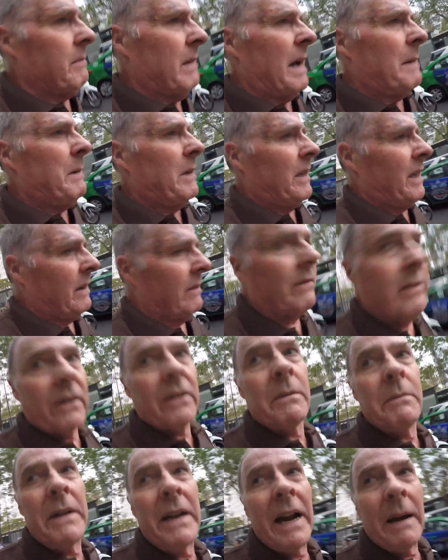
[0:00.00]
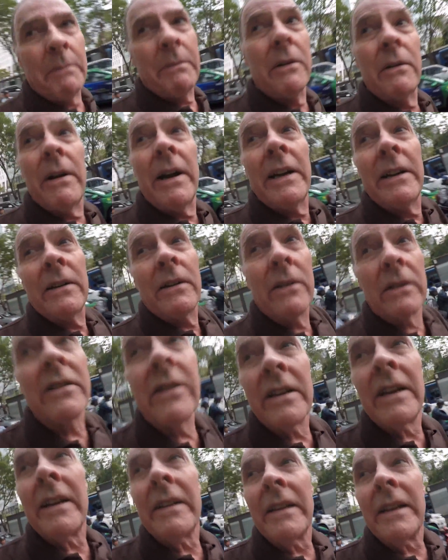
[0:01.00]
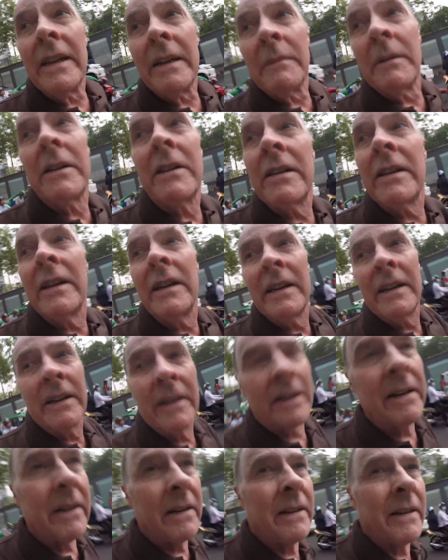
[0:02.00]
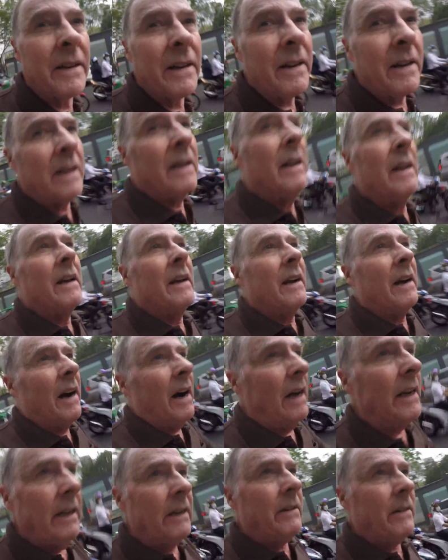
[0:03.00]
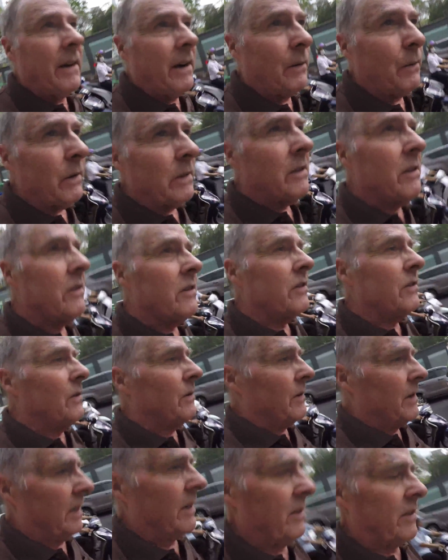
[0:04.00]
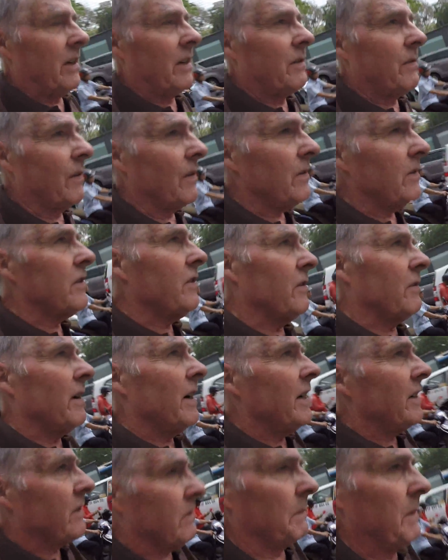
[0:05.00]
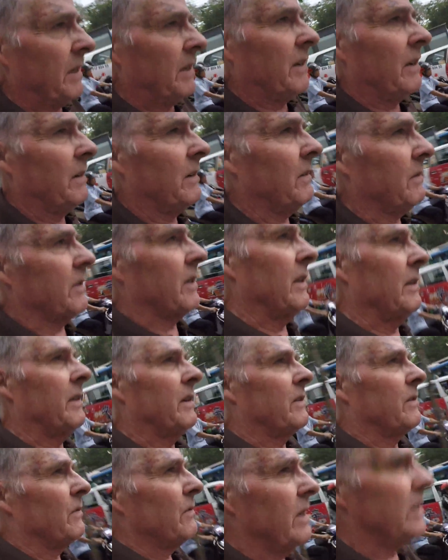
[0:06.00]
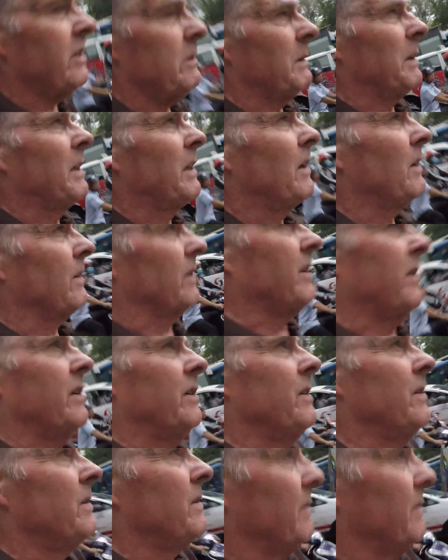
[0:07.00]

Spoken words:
Maybe they've got to be upgraded or something, but I don't know what the story is. It's very strange. I mean, it was a reasonably long queue